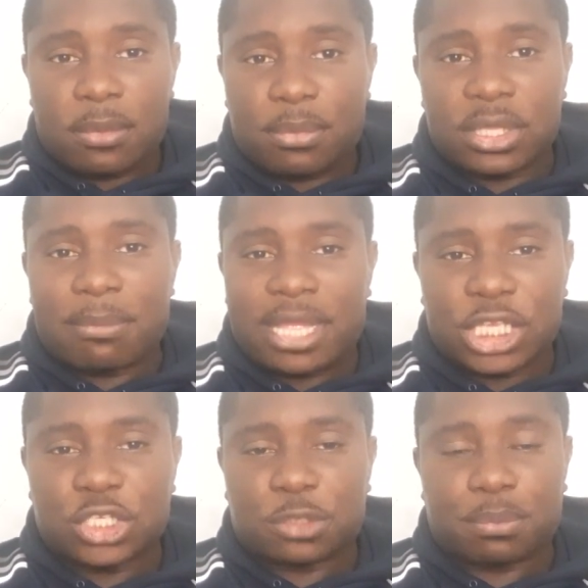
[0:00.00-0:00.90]
but the
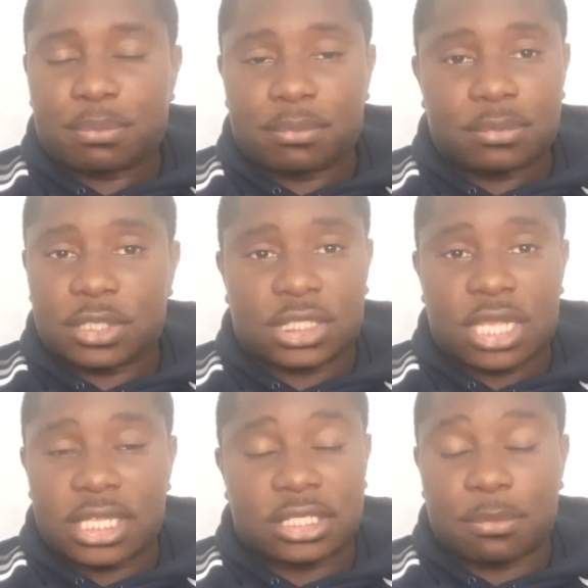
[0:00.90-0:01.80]
manager's
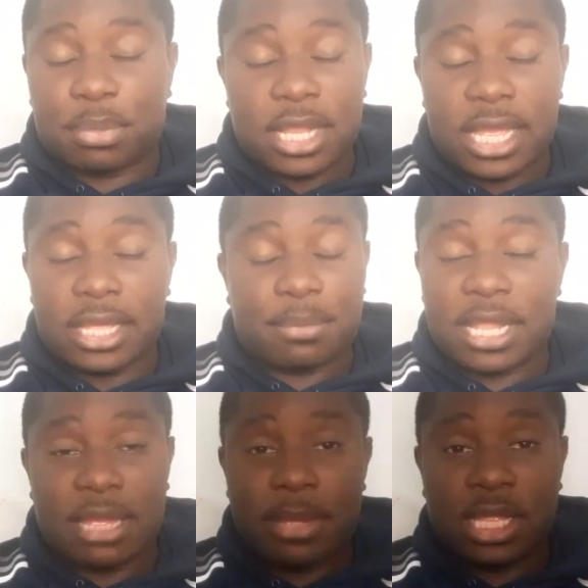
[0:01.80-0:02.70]
decided to play
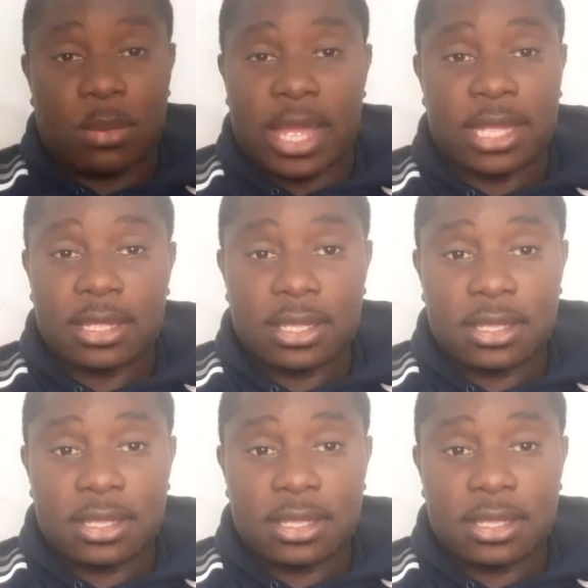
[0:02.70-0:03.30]
him anyway.